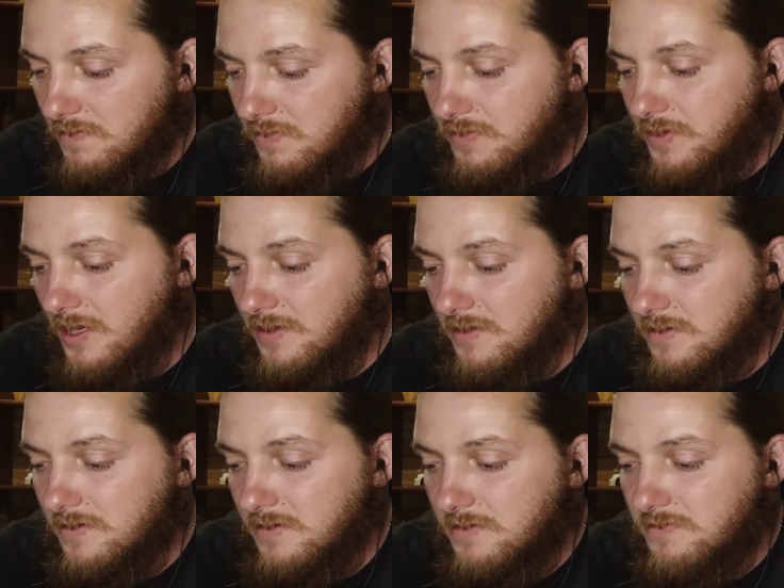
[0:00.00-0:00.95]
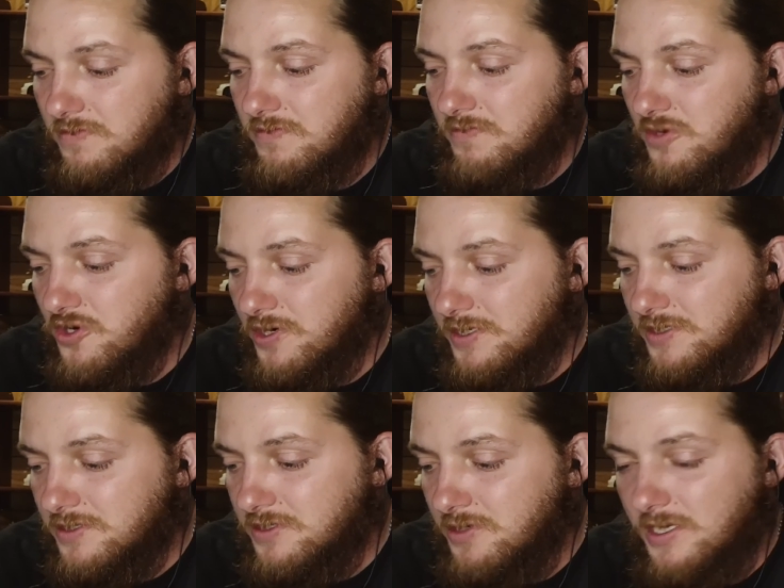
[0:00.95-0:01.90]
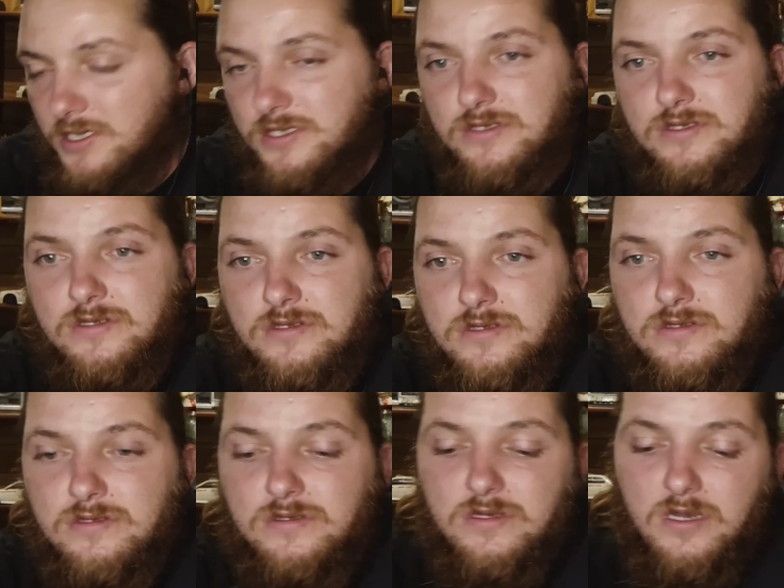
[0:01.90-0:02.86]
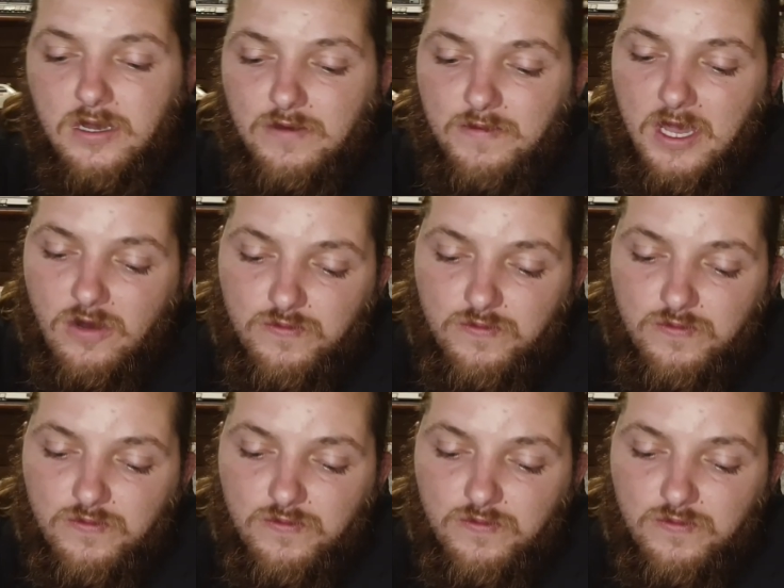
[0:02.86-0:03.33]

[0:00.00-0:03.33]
but more to try to help